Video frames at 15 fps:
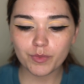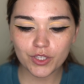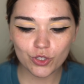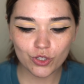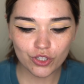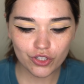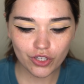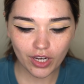
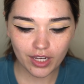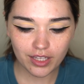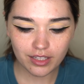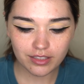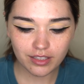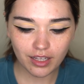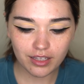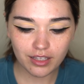peachy shade
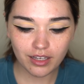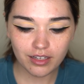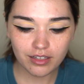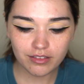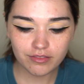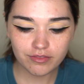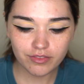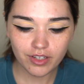that I
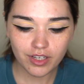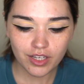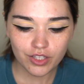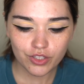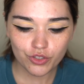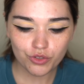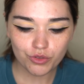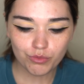love
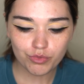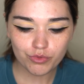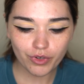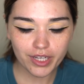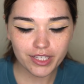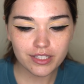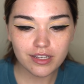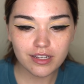to
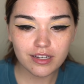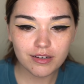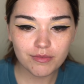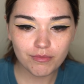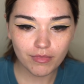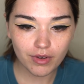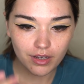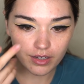brighten
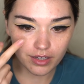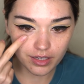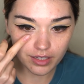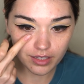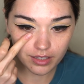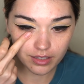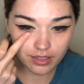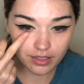my
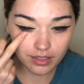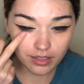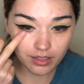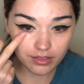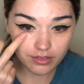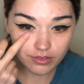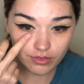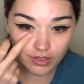
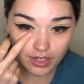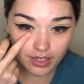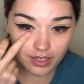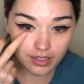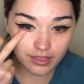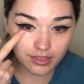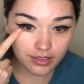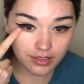under
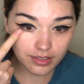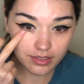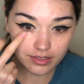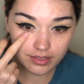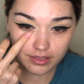eyes.